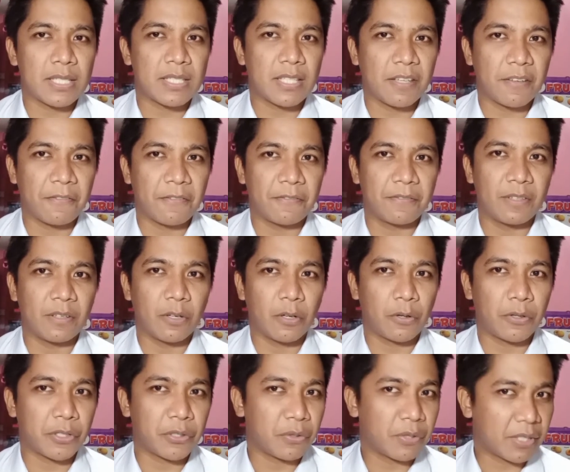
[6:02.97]
received
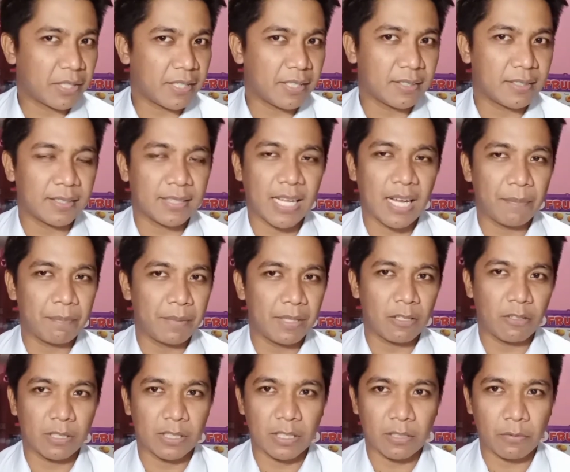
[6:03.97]
or you heard the
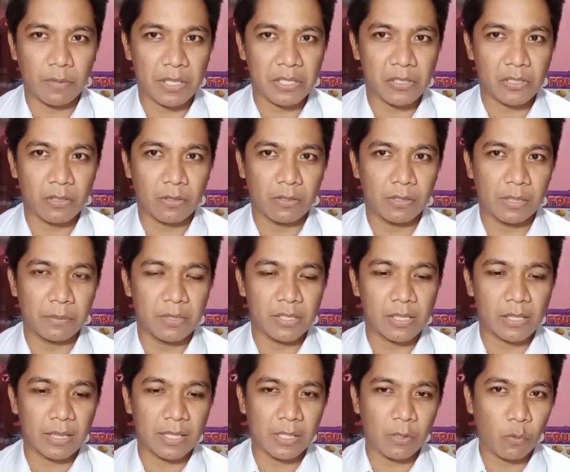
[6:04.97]
topic or the question,
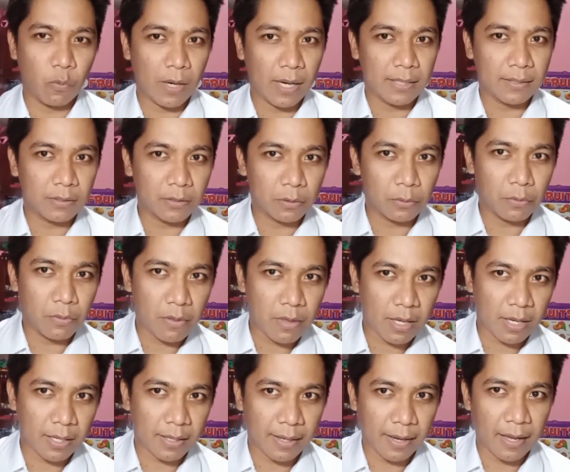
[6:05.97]
immediately 1, 2,
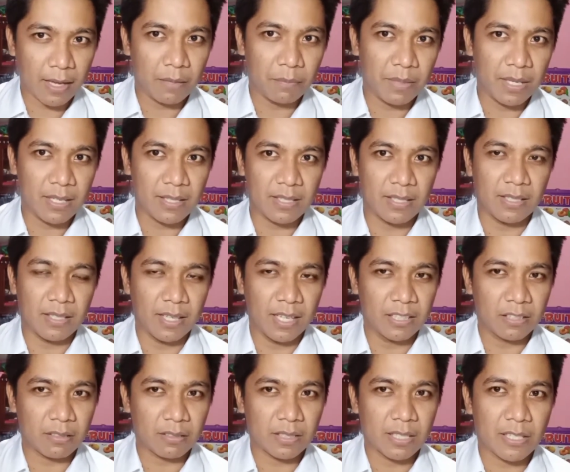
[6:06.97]
3, A, B, C,
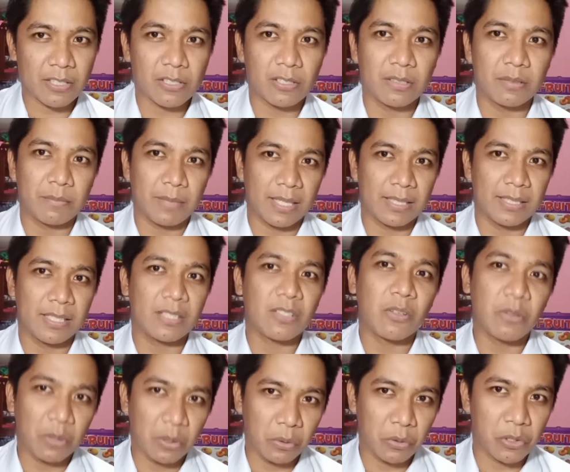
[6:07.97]
introduction, body,
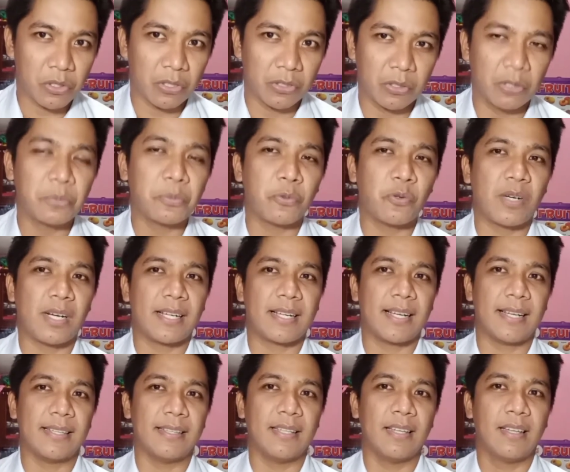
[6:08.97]
conclusion, yun po
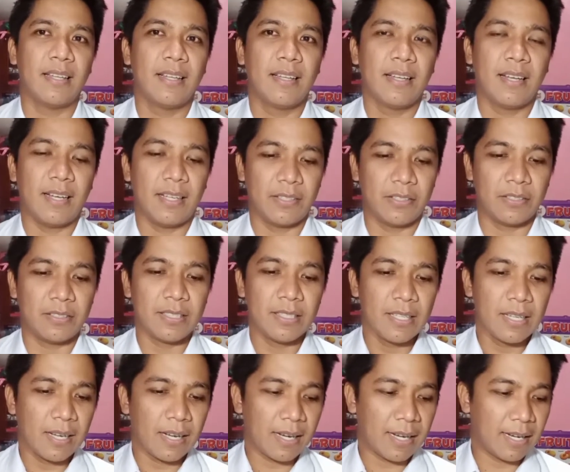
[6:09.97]
kaagad. Ano,
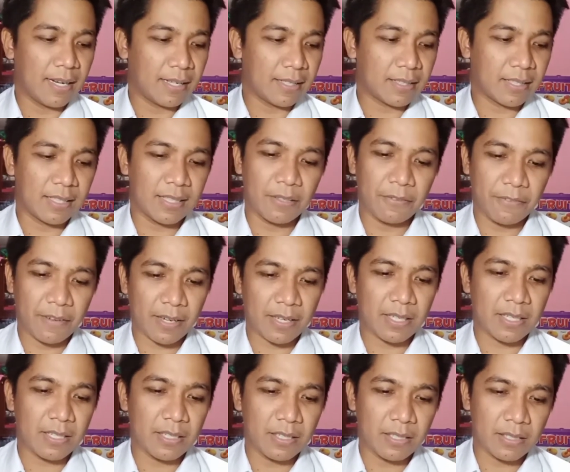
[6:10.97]
kahit in a
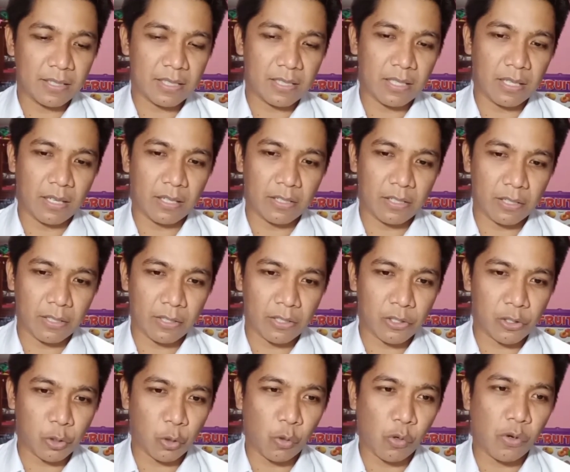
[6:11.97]
very
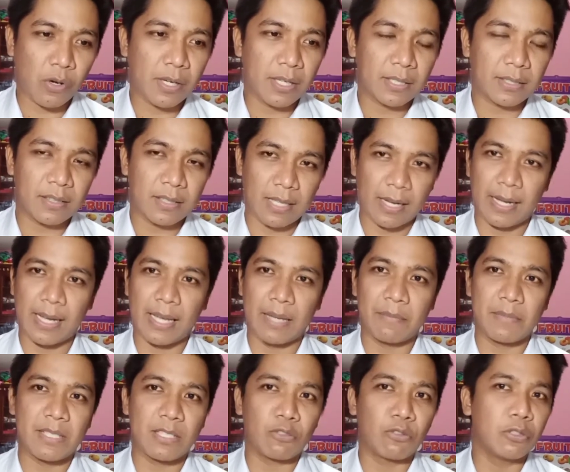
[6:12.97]
short
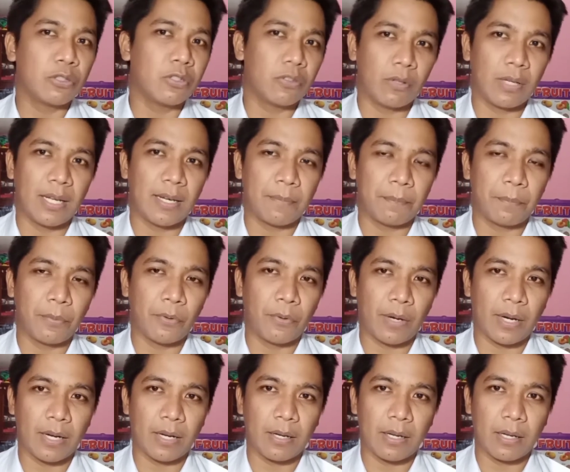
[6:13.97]
time, segundo lang po
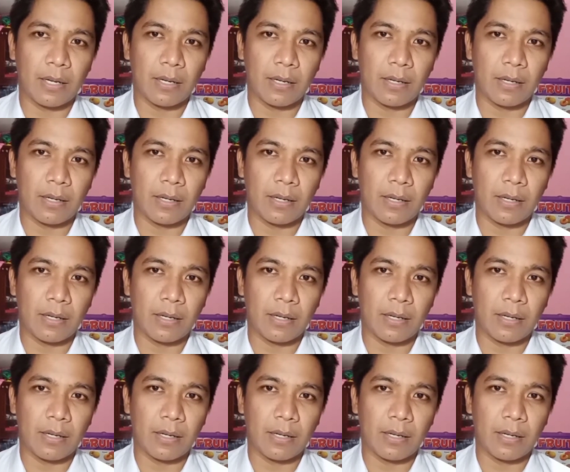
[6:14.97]
ang